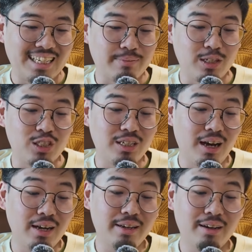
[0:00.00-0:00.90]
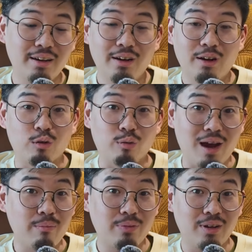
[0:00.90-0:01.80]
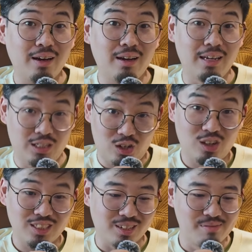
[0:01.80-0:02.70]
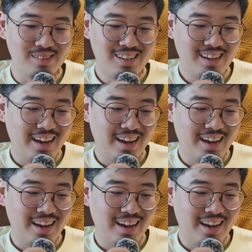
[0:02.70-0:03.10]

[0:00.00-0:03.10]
As mentioned earlier, ramp is awesome,